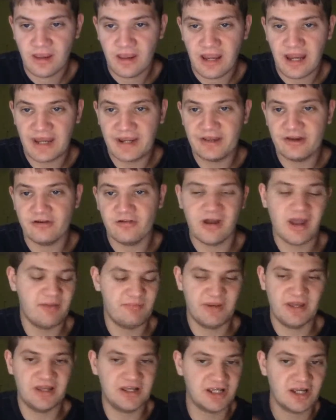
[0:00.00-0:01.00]
I know.
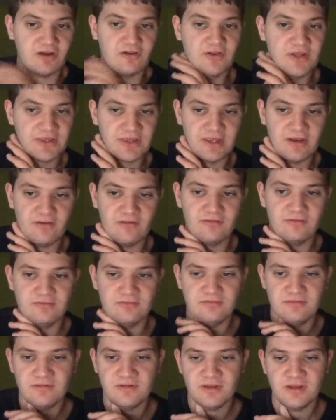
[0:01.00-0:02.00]
I'm not going, though.
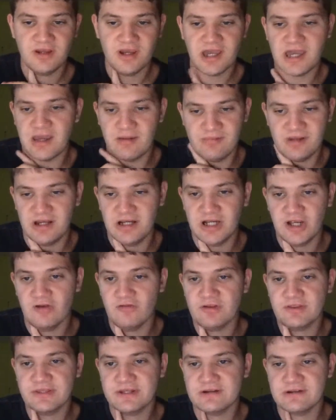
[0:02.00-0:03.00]
I'm not
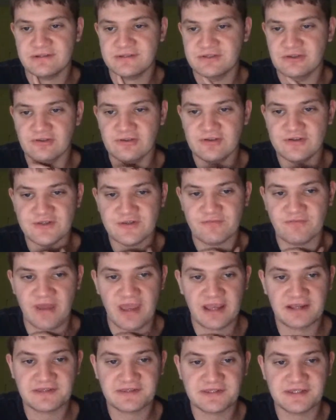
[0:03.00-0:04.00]
going there until there's a
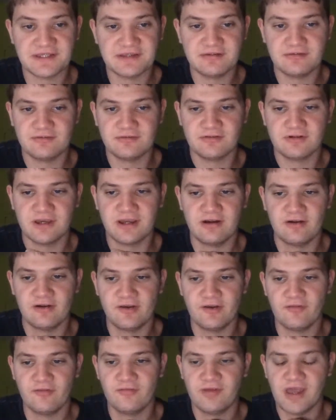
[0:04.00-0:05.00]
vaccine, or I don't
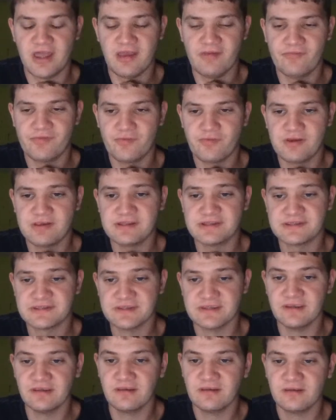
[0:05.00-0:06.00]
know. I'll have to wait and
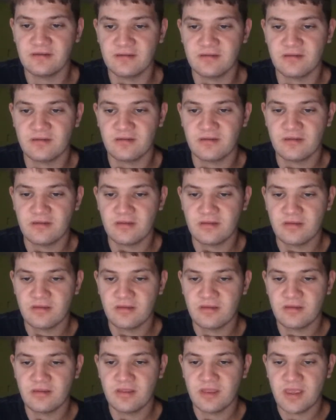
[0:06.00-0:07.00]
see.
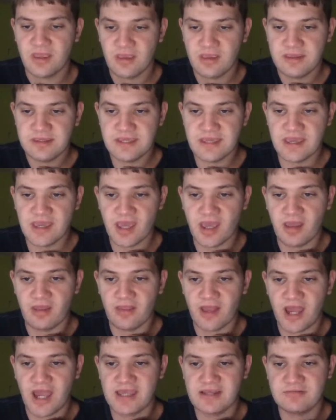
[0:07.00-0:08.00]
Yeah,
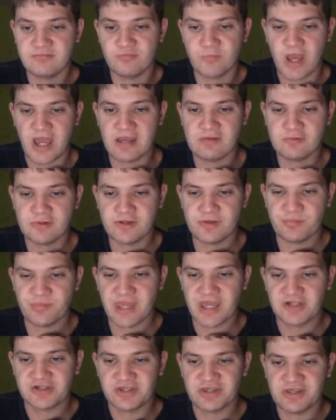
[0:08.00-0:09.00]
I would
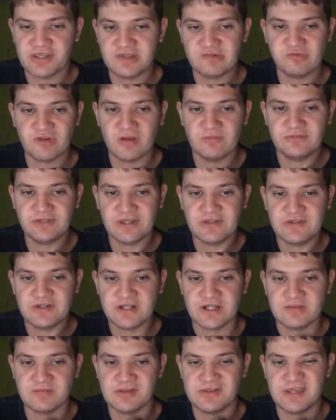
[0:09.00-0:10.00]
imagine these websites are
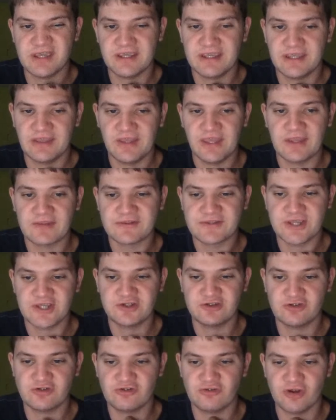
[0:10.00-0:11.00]
going to be taking down
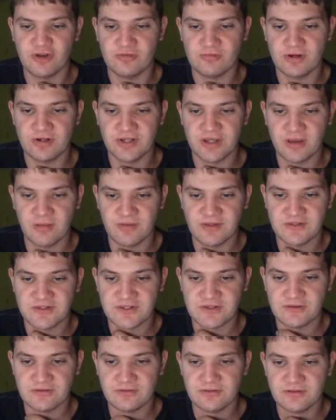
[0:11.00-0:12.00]
Century 21 coming
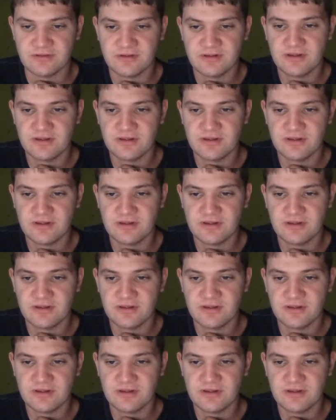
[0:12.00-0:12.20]
soon.